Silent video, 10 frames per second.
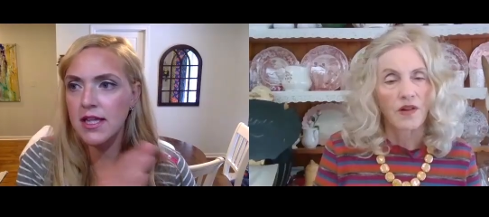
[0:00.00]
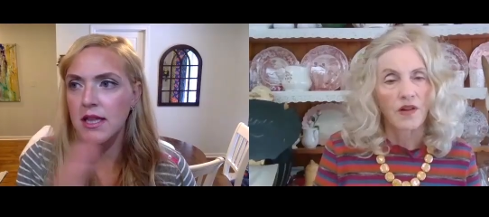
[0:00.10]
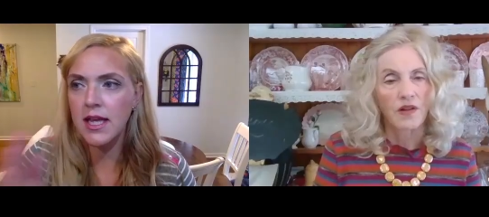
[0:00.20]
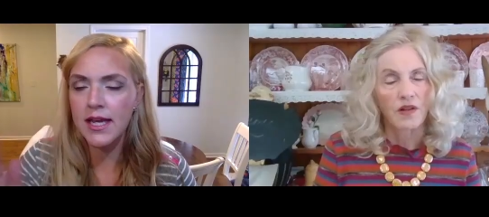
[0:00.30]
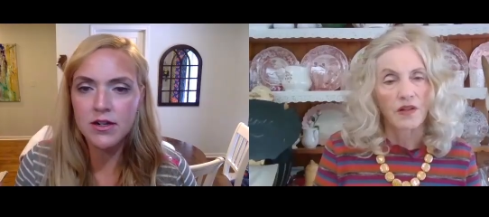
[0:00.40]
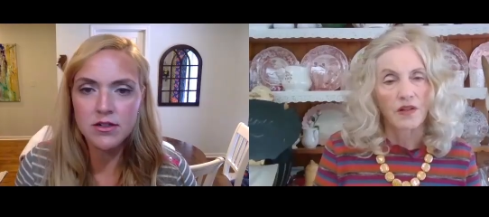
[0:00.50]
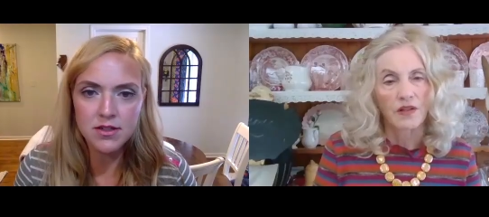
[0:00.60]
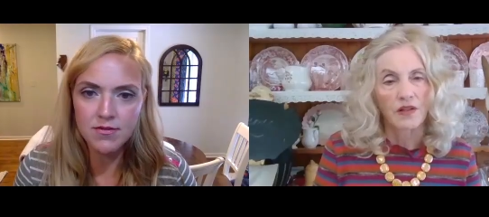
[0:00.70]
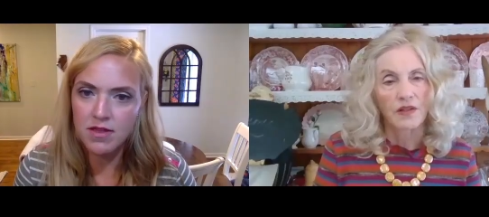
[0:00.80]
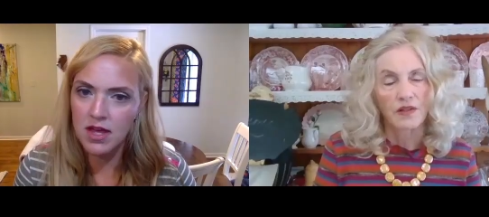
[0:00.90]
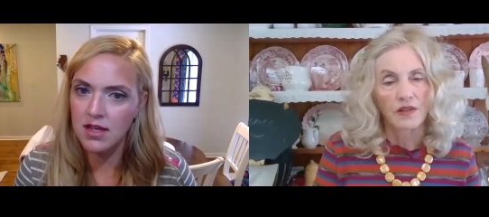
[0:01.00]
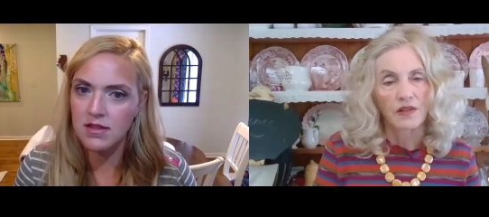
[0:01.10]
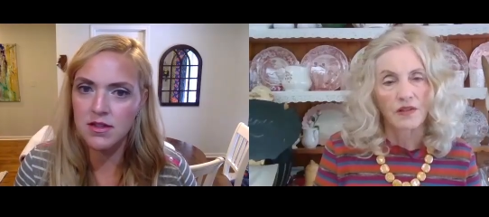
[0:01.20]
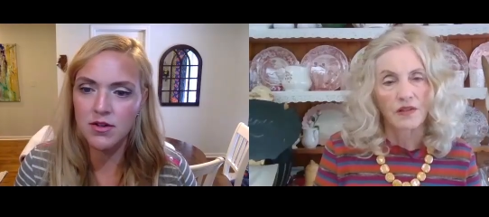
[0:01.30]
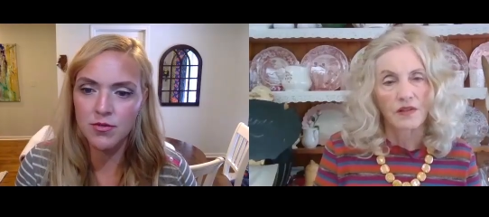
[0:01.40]
Speaker 1: layers of things
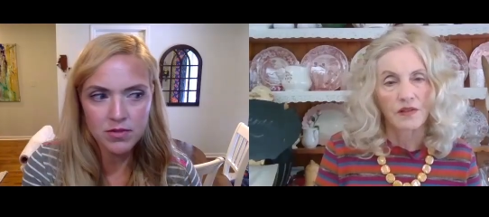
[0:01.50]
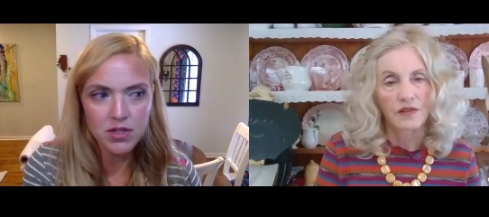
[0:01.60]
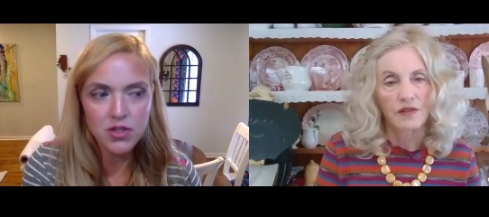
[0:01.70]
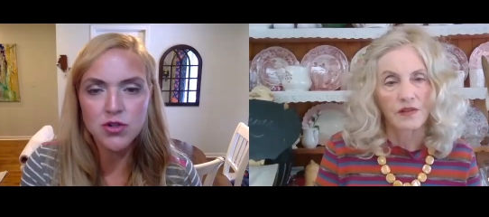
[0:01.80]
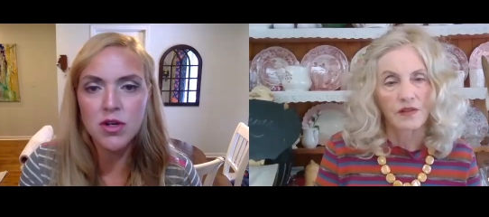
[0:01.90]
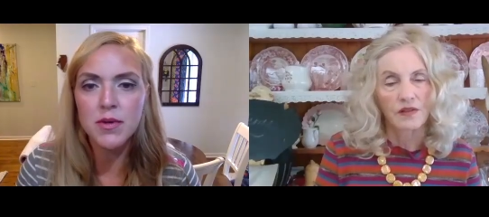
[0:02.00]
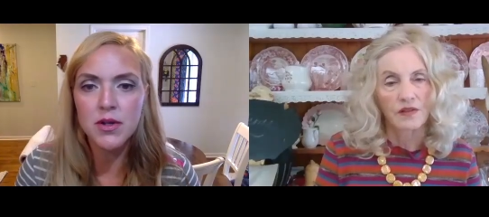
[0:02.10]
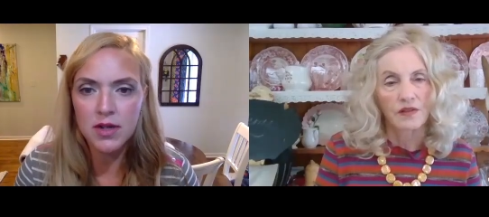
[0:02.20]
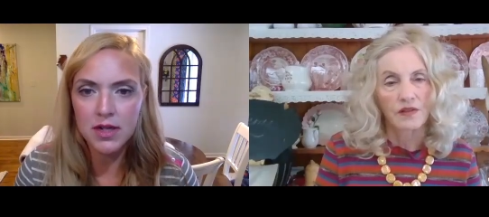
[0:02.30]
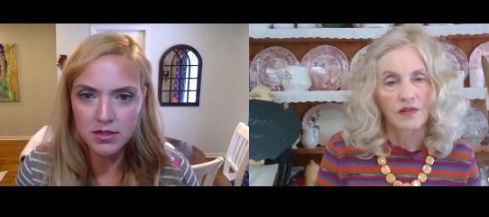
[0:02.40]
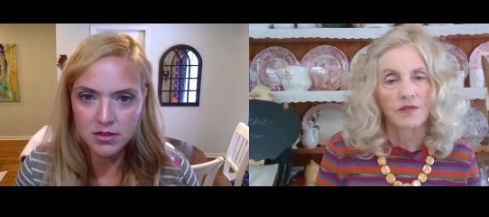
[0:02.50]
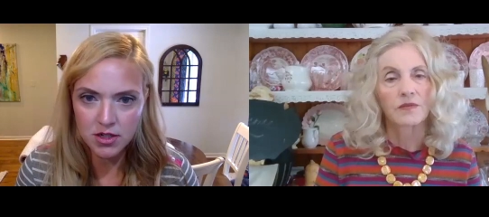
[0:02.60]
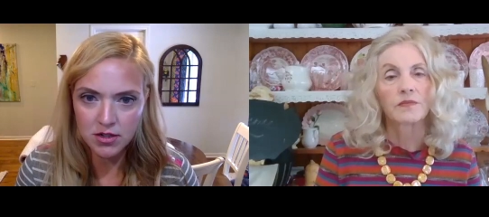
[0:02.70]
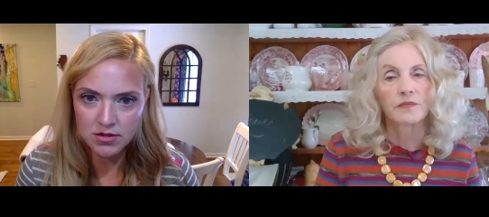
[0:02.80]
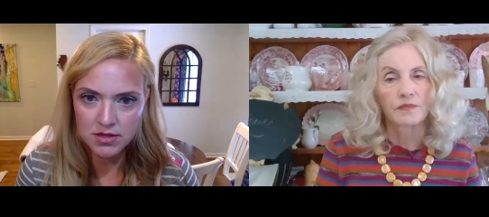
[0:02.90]
that are contributing to
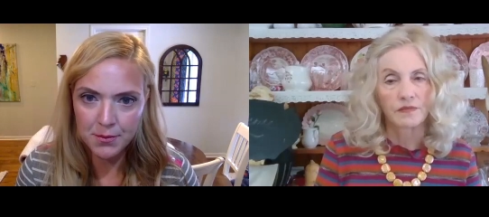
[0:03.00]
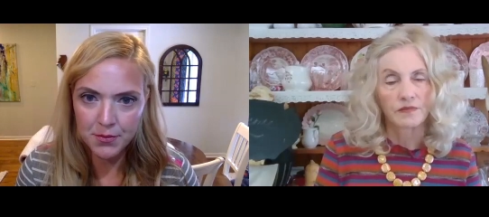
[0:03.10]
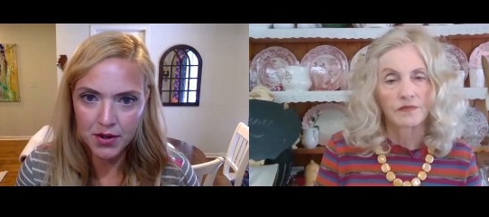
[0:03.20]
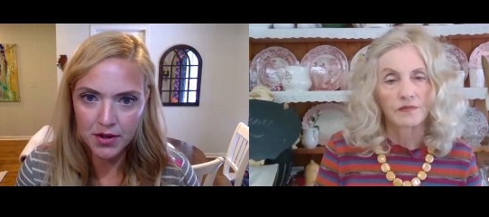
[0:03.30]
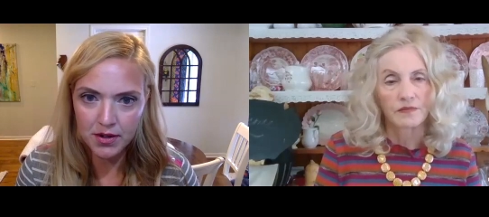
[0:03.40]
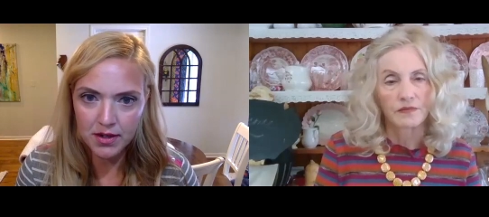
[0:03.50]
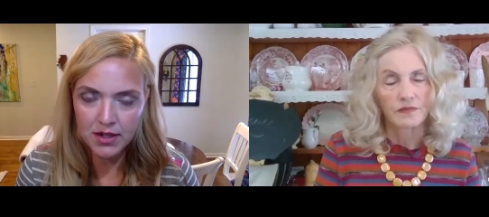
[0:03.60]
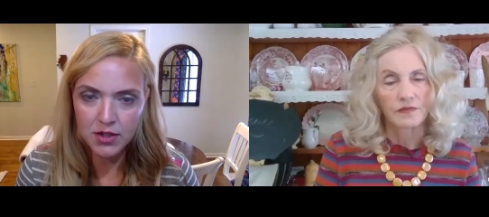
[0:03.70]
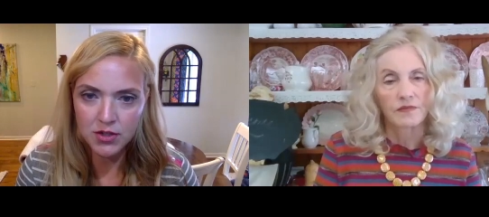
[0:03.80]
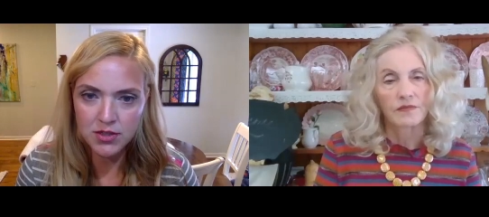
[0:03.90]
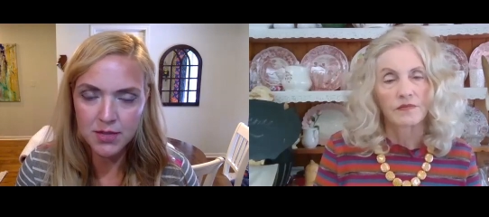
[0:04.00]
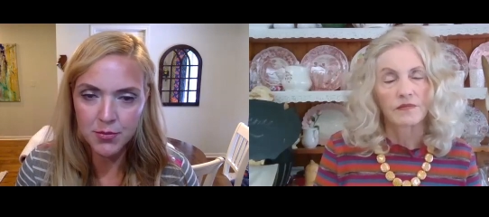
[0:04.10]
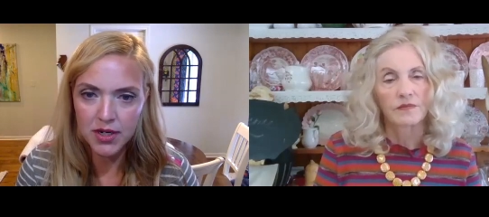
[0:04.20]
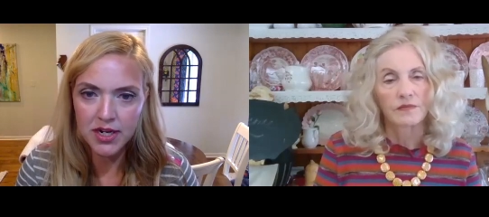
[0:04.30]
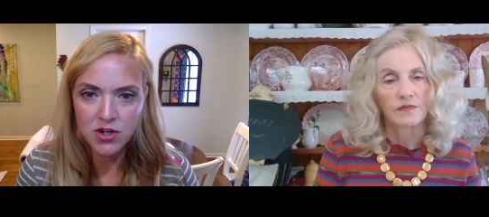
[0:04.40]
your temper and your temper
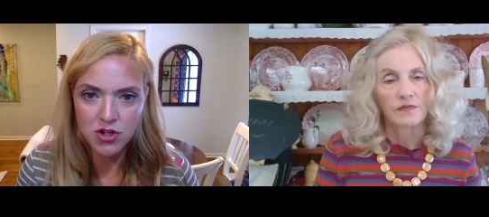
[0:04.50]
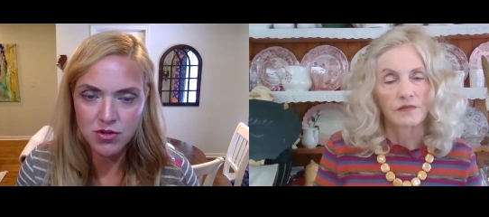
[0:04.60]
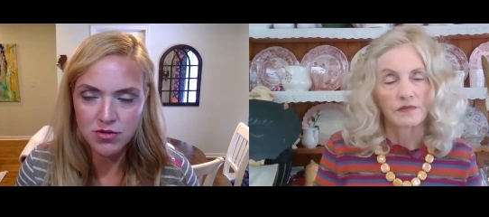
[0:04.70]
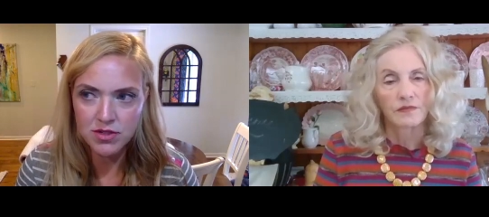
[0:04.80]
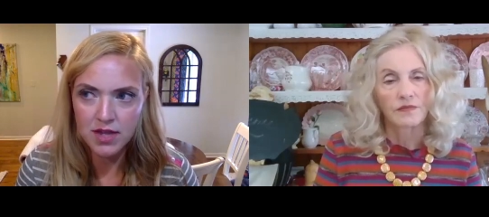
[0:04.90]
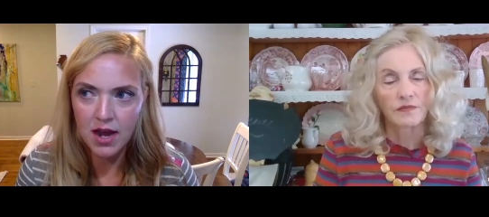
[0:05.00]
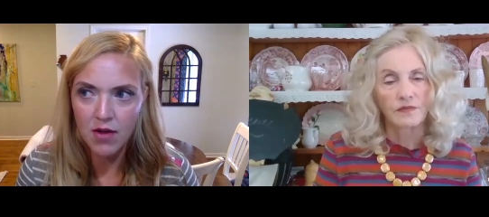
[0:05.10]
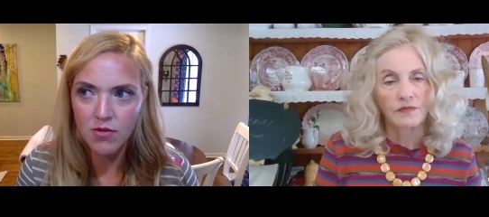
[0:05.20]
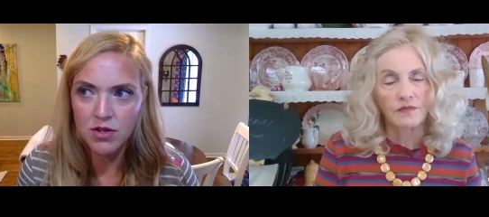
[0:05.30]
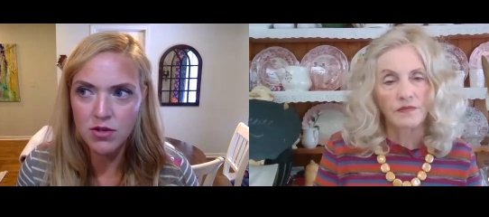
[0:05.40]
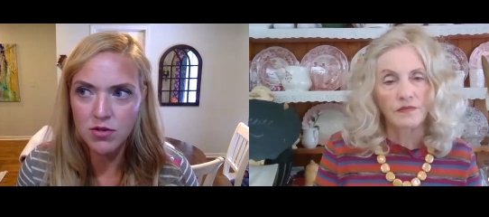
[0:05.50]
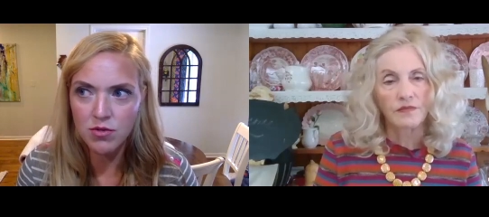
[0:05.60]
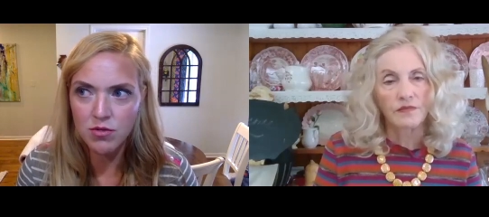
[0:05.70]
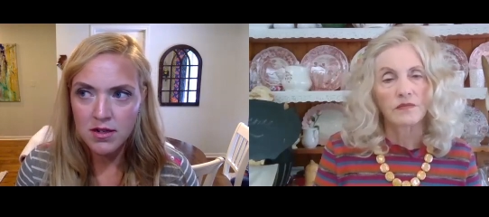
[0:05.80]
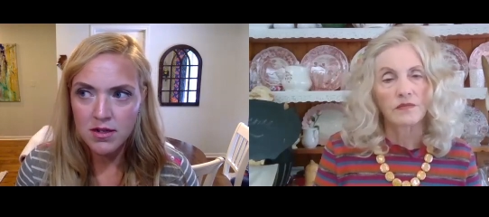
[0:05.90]
issues. How do
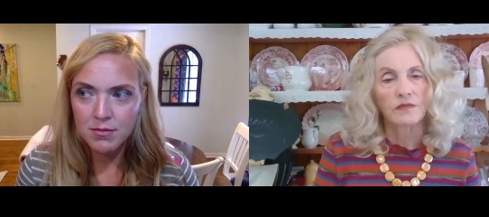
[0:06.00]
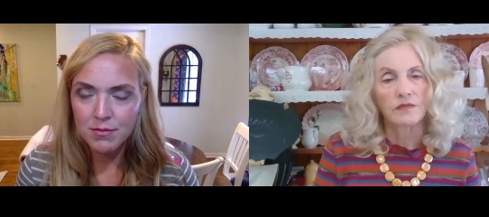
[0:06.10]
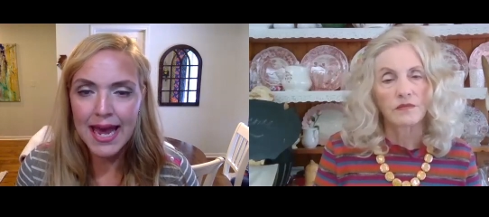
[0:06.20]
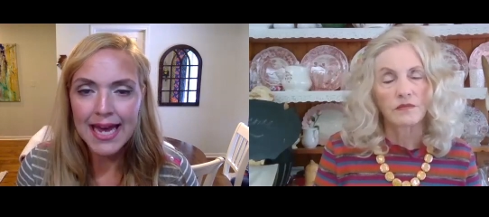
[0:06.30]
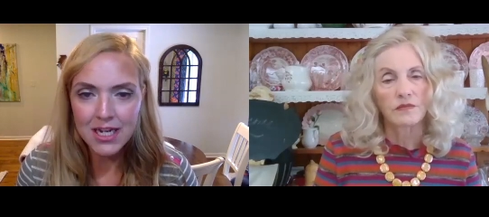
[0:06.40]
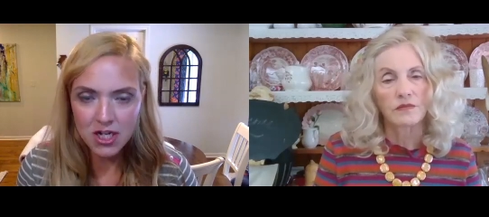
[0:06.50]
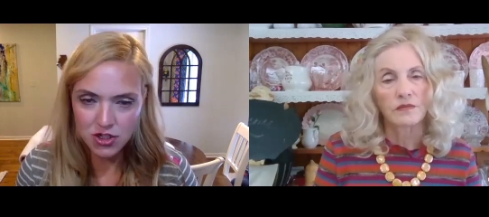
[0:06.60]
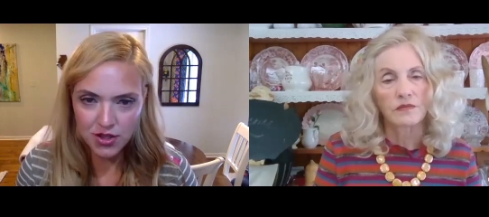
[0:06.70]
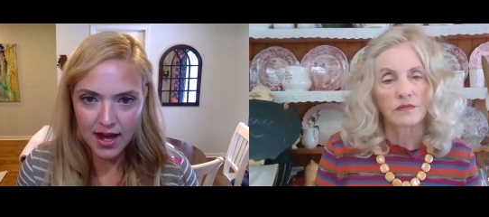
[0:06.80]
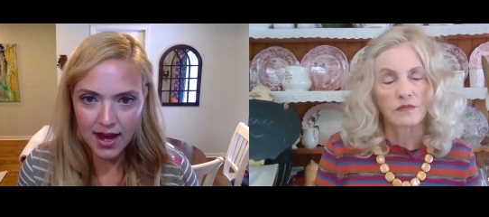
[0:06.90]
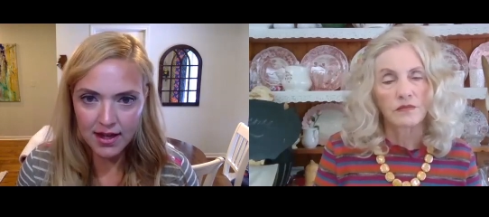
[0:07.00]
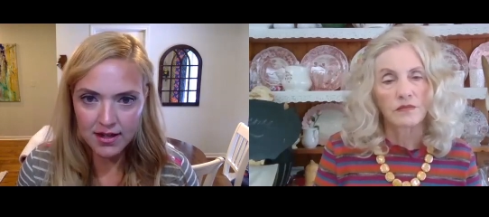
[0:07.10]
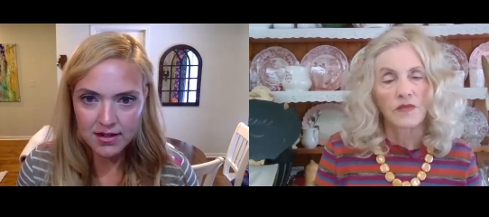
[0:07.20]
you manage that?